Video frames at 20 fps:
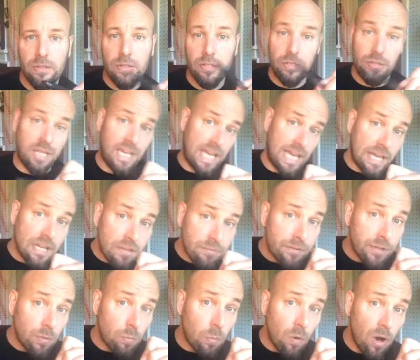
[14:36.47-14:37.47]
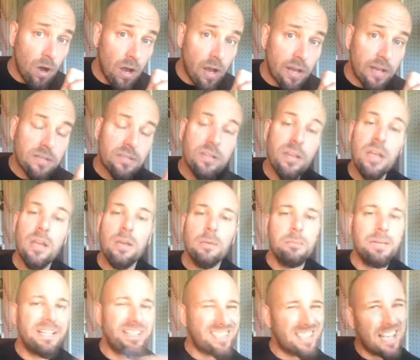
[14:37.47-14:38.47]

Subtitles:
You can if you want, because